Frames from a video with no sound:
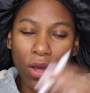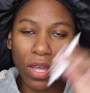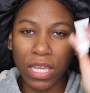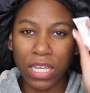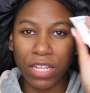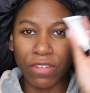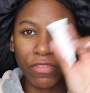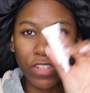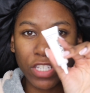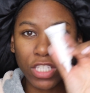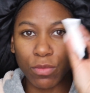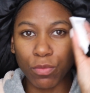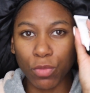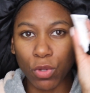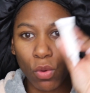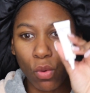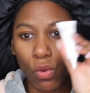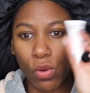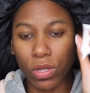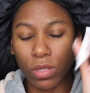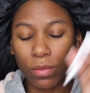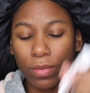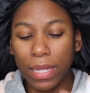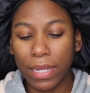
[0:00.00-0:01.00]
Invisible
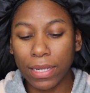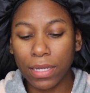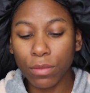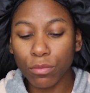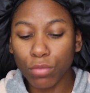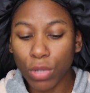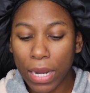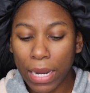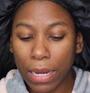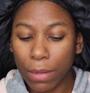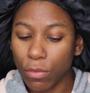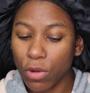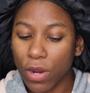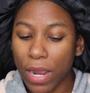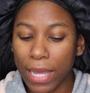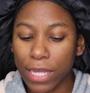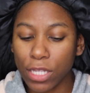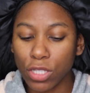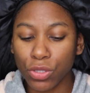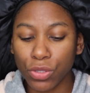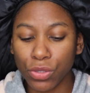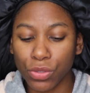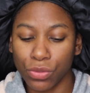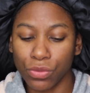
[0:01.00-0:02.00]
Oil Blackening Primer.
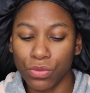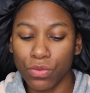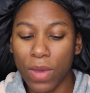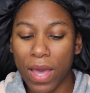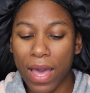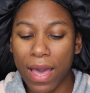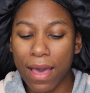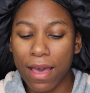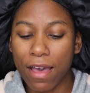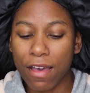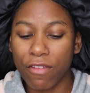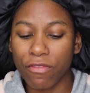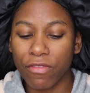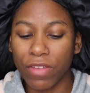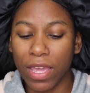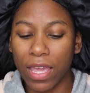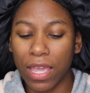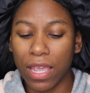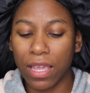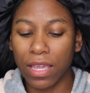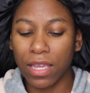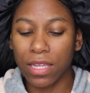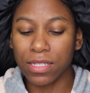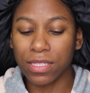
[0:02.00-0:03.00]
I do have
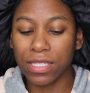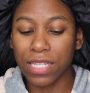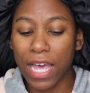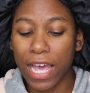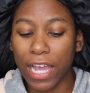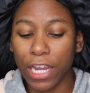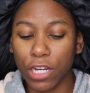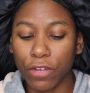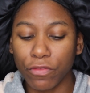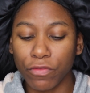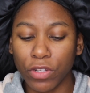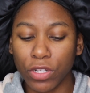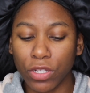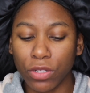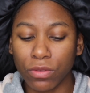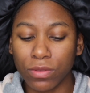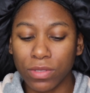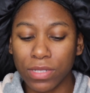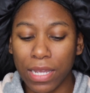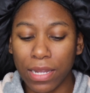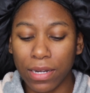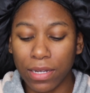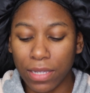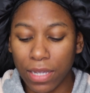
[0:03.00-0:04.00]
an entire video
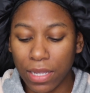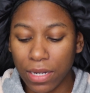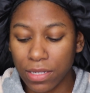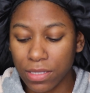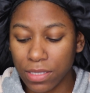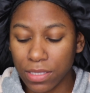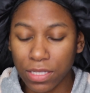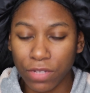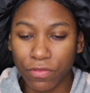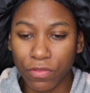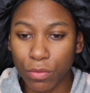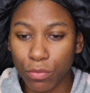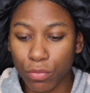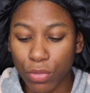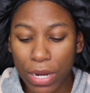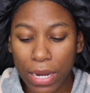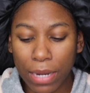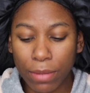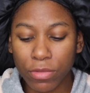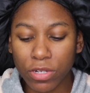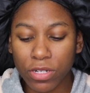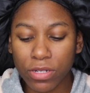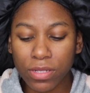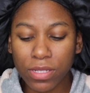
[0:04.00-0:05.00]
dedicated to different
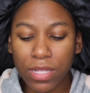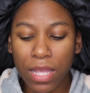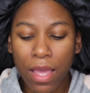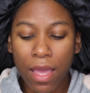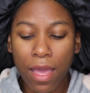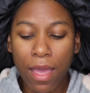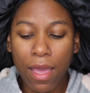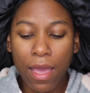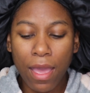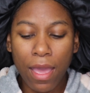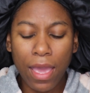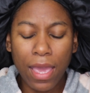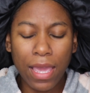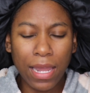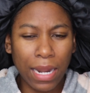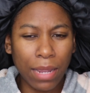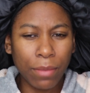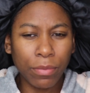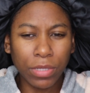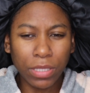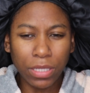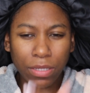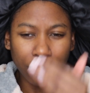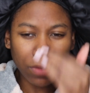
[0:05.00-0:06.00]
primers, and I
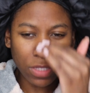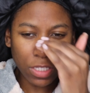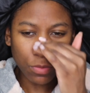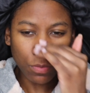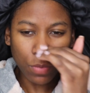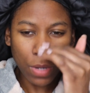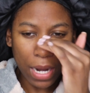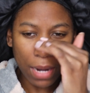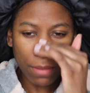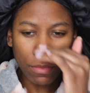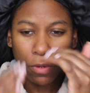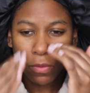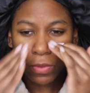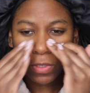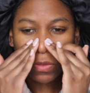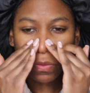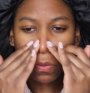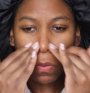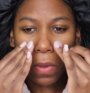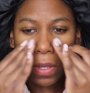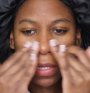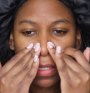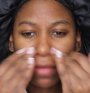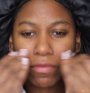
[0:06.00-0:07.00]
believe this primer was
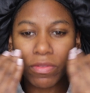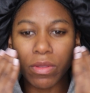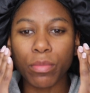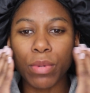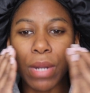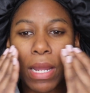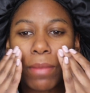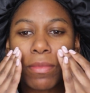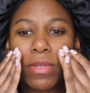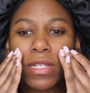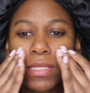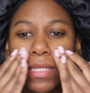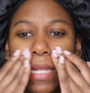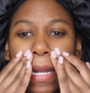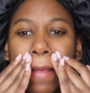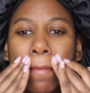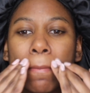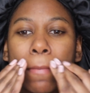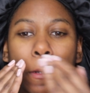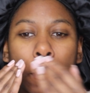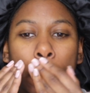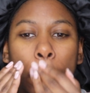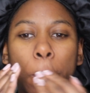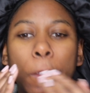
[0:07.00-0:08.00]
one of the primers that
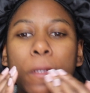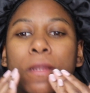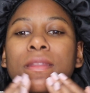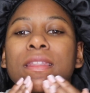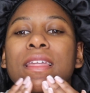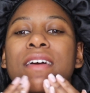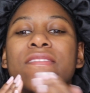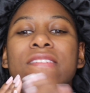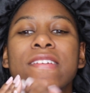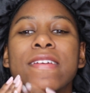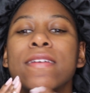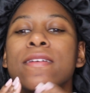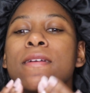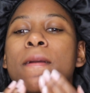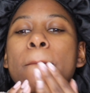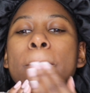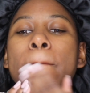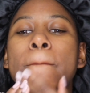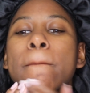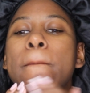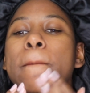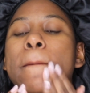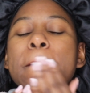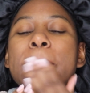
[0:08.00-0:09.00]
I've been loving.
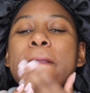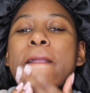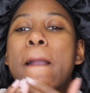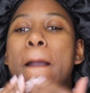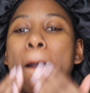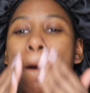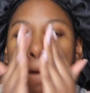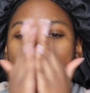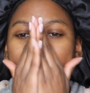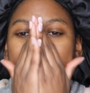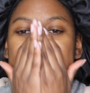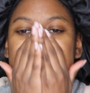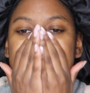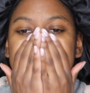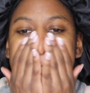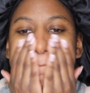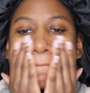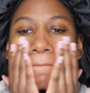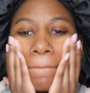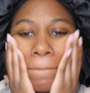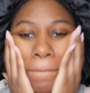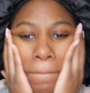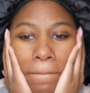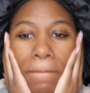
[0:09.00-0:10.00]
So
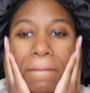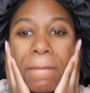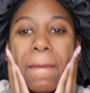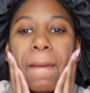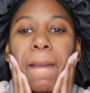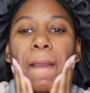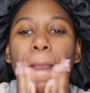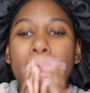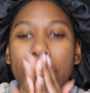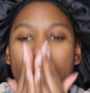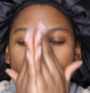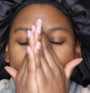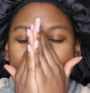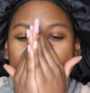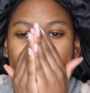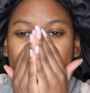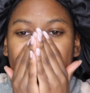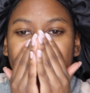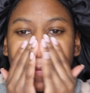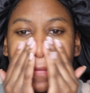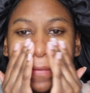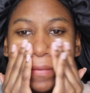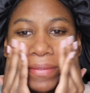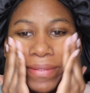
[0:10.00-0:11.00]
yeah,
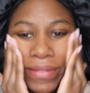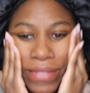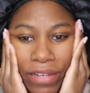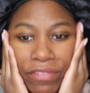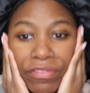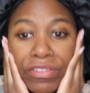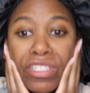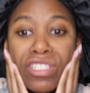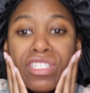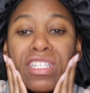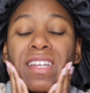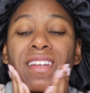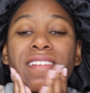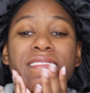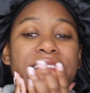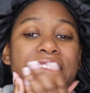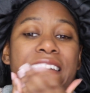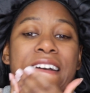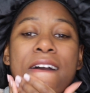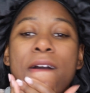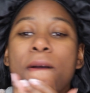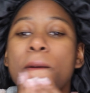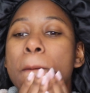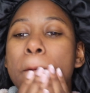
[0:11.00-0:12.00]
definitely check it
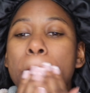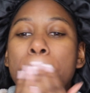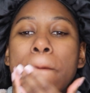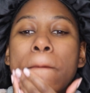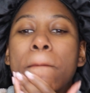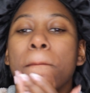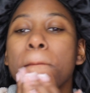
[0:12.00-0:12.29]
out.